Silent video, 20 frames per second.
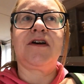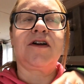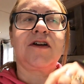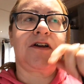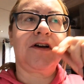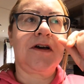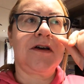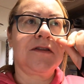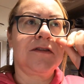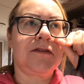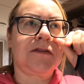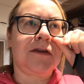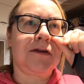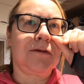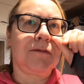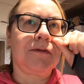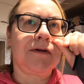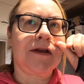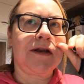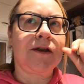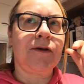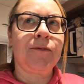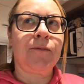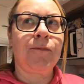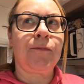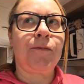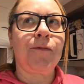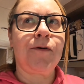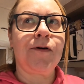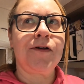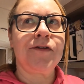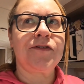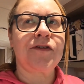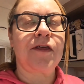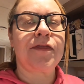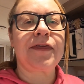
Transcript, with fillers: I can't think where it was.